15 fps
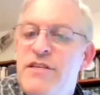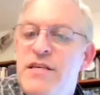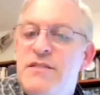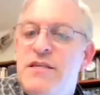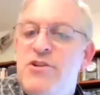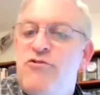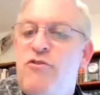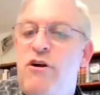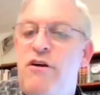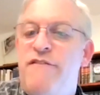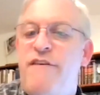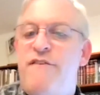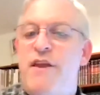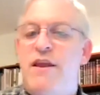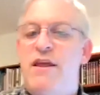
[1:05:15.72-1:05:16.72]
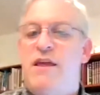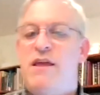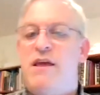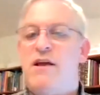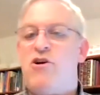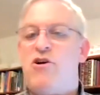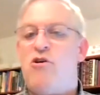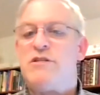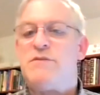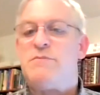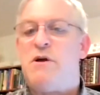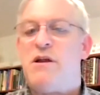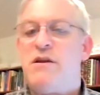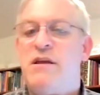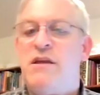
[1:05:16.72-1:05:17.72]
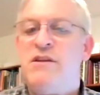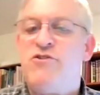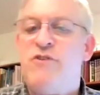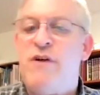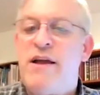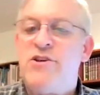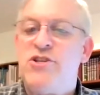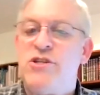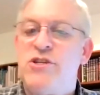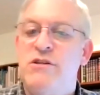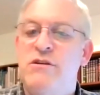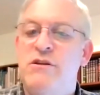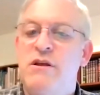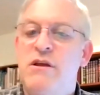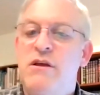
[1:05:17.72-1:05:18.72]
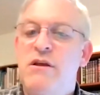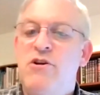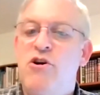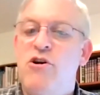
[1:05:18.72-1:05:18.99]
David says, did the Rov have any uh, correspond interaction,